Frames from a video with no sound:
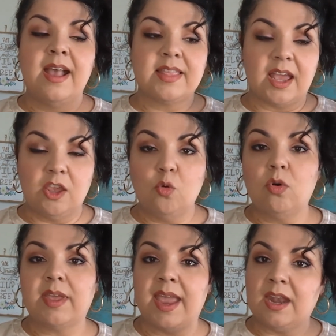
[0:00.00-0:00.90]
that you will
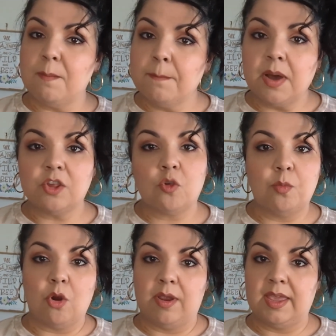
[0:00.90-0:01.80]
gain much
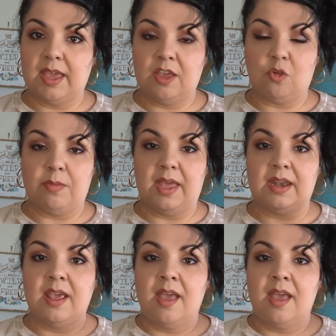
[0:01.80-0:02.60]
more engagement